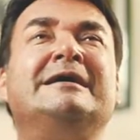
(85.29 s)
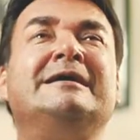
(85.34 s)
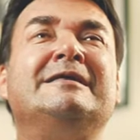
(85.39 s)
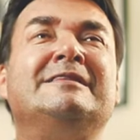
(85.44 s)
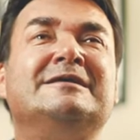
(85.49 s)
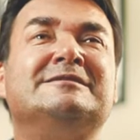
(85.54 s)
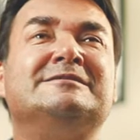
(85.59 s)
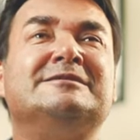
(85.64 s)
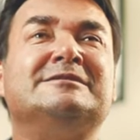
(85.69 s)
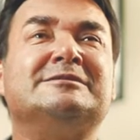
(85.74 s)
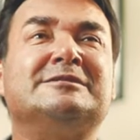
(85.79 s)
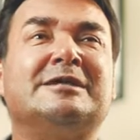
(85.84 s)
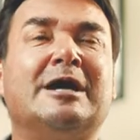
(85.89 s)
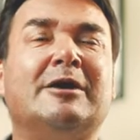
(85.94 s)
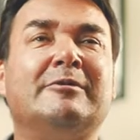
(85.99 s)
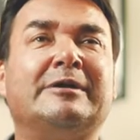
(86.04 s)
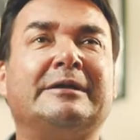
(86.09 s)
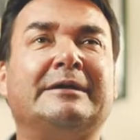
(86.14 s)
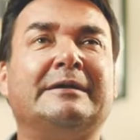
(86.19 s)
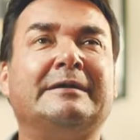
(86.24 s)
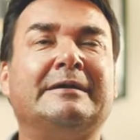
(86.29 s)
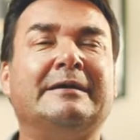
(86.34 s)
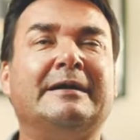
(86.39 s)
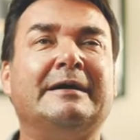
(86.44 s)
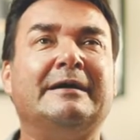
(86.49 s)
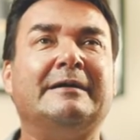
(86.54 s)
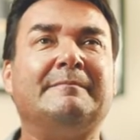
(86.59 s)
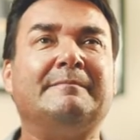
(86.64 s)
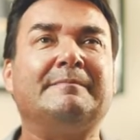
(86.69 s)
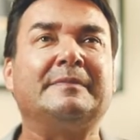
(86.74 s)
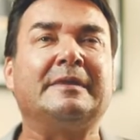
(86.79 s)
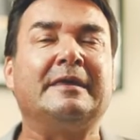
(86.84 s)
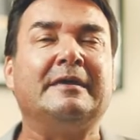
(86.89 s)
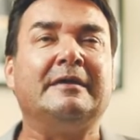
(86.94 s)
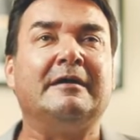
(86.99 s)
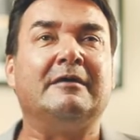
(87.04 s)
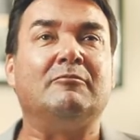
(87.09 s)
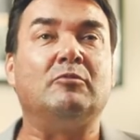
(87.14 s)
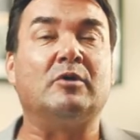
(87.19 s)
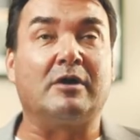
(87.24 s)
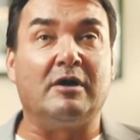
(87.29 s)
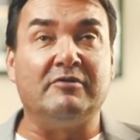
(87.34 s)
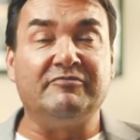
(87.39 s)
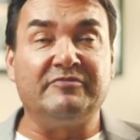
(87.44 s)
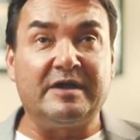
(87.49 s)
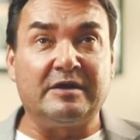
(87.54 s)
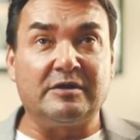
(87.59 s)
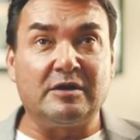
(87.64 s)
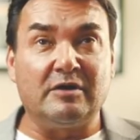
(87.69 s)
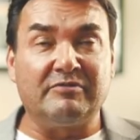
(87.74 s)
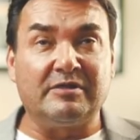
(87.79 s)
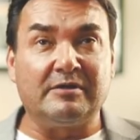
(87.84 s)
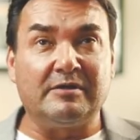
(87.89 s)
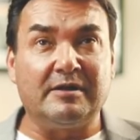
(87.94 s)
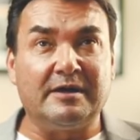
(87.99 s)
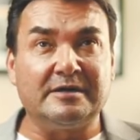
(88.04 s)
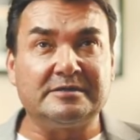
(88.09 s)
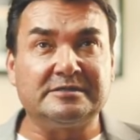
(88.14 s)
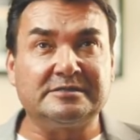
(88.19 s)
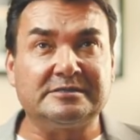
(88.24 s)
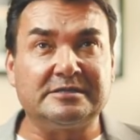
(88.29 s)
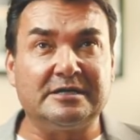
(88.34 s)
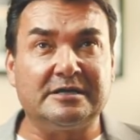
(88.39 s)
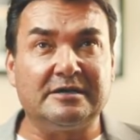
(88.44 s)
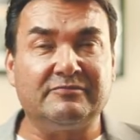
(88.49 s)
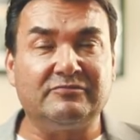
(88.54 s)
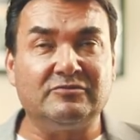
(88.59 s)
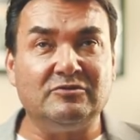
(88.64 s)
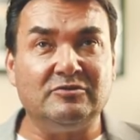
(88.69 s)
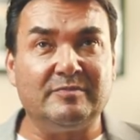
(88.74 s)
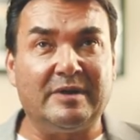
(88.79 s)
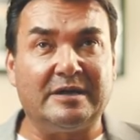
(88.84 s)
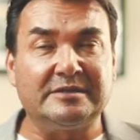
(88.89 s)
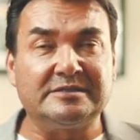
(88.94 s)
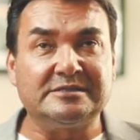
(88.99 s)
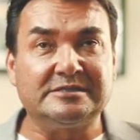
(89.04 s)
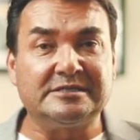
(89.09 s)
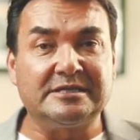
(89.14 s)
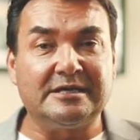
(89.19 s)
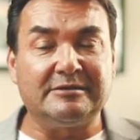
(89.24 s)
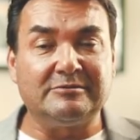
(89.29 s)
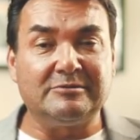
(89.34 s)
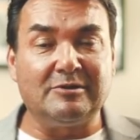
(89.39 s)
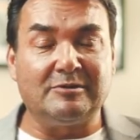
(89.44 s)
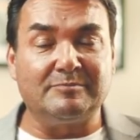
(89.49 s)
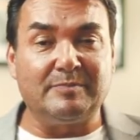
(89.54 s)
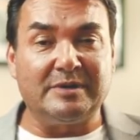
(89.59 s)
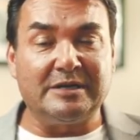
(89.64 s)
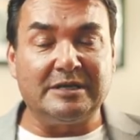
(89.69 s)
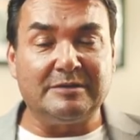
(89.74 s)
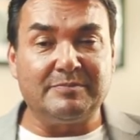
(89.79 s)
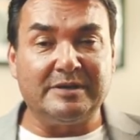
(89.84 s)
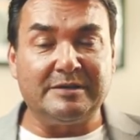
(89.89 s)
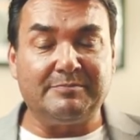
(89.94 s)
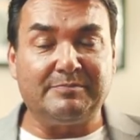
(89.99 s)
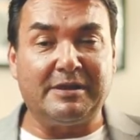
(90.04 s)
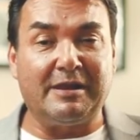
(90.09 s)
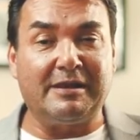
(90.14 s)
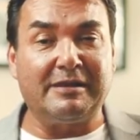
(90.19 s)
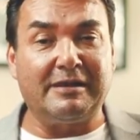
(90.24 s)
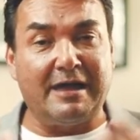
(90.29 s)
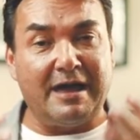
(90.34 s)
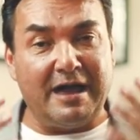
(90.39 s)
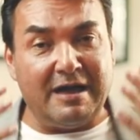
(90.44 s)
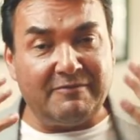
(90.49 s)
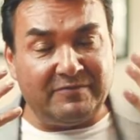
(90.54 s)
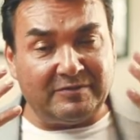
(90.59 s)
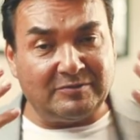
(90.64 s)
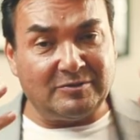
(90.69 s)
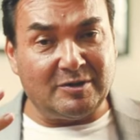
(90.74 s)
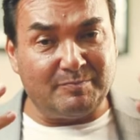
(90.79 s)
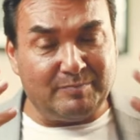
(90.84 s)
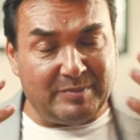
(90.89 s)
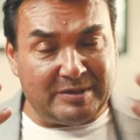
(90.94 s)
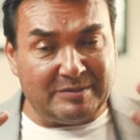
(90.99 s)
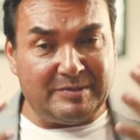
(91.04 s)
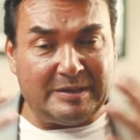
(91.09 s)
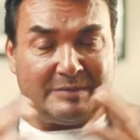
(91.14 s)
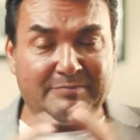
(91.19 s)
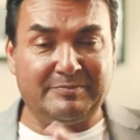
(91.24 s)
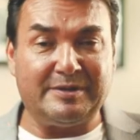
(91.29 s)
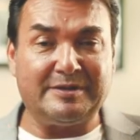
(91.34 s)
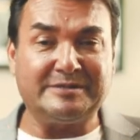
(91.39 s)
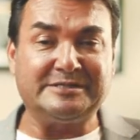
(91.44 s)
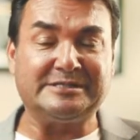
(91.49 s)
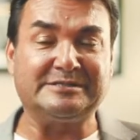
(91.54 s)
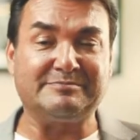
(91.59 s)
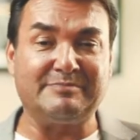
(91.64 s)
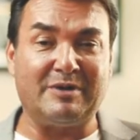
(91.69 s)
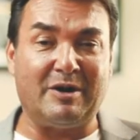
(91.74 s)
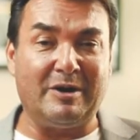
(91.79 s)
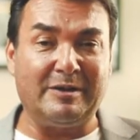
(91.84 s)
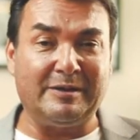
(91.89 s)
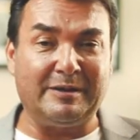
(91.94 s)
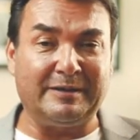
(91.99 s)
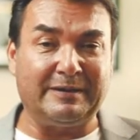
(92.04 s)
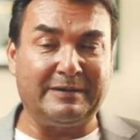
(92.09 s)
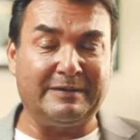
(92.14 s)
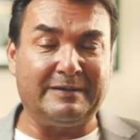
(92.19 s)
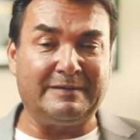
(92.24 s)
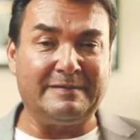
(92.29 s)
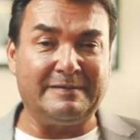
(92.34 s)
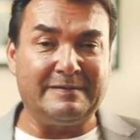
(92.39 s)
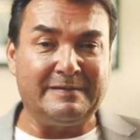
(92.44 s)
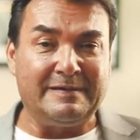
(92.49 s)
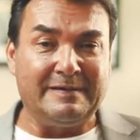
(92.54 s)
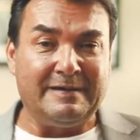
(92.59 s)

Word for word: this is going. Um, what I've found over the last uh, few months, uh, not many people are laughing, not many people are smiling, you know.